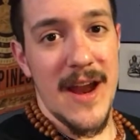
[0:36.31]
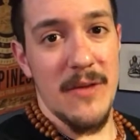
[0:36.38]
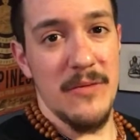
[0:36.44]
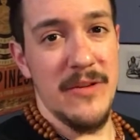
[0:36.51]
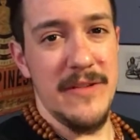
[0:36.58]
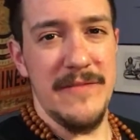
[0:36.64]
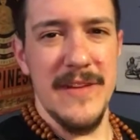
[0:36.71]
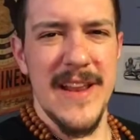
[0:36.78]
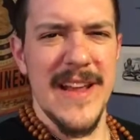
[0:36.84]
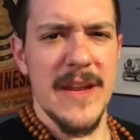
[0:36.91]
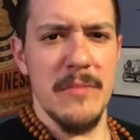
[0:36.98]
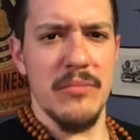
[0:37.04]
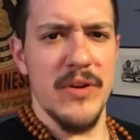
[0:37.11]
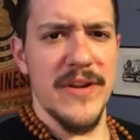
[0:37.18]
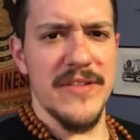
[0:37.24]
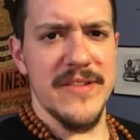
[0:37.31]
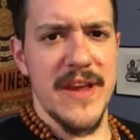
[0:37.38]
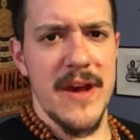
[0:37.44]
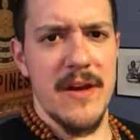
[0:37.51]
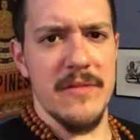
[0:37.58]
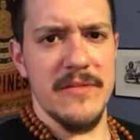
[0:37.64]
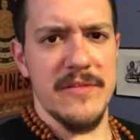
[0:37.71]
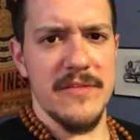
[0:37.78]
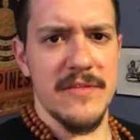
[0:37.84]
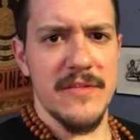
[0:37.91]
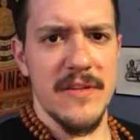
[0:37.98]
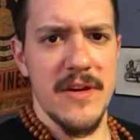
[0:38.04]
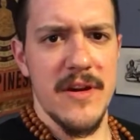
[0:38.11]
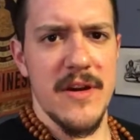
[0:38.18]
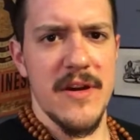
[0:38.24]
I really feel like it brings out
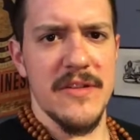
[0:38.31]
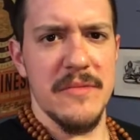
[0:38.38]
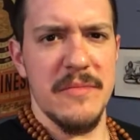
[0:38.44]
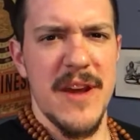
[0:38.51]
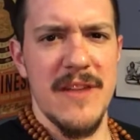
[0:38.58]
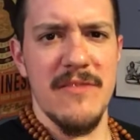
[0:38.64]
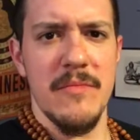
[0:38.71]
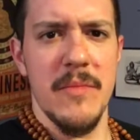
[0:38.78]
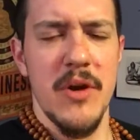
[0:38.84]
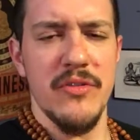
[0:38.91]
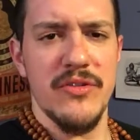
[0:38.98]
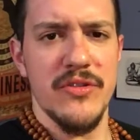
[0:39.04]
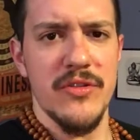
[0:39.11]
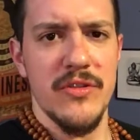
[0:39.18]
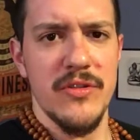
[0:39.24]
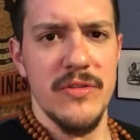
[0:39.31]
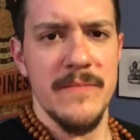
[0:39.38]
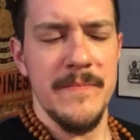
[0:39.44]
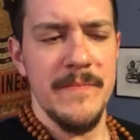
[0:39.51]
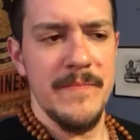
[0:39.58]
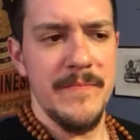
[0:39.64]
uh, some kind of emotional